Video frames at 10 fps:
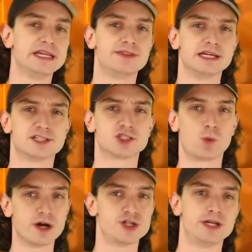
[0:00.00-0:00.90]
anything
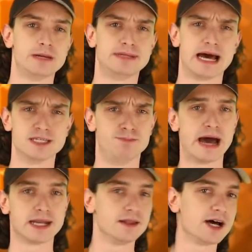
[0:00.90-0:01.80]
square shaped as
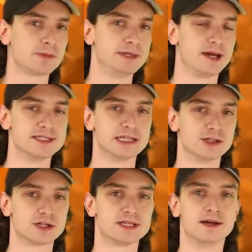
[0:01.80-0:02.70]
bad luck because it
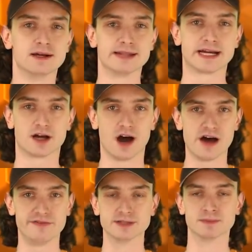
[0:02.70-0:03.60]
looked like a
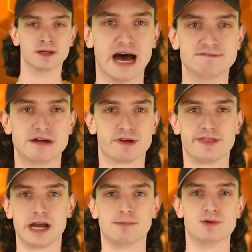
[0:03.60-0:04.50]
coffin. I've never
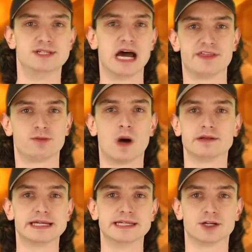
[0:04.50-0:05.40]
thought about death
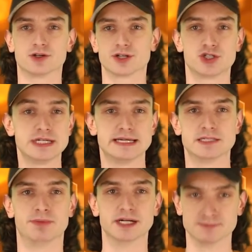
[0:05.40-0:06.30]
while eating grilled
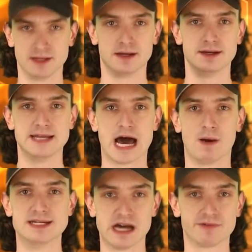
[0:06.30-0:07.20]
cheese, but
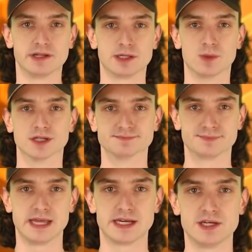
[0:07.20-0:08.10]
now I definitely will.
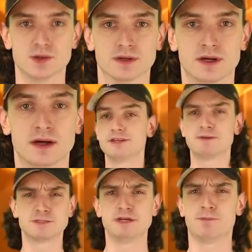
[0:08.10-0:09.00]
Thank you. This
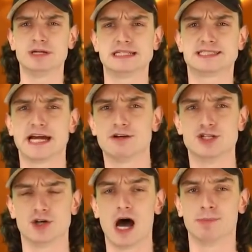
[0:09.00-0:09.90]
must be a pretty scary
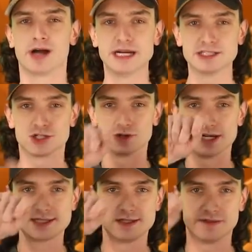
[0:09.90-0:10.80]
job, cutting the
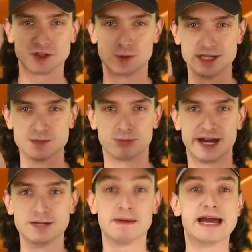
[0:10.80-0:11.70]
crust off the queen's
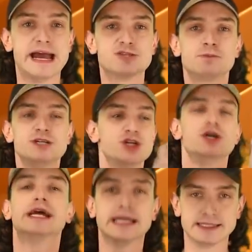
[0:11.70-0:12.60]
bread. My hands would be
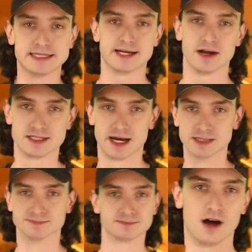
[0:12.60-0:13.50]
shaking the entire
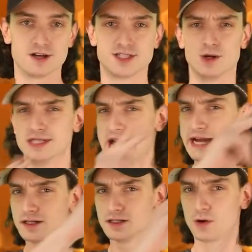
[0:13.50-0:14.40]
time. Also,
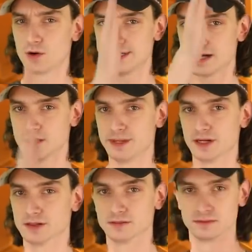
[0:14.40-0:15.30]
diagonal or down the
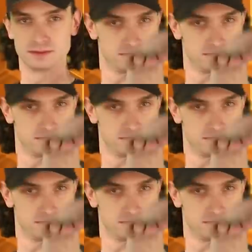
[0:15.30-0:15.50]
middle?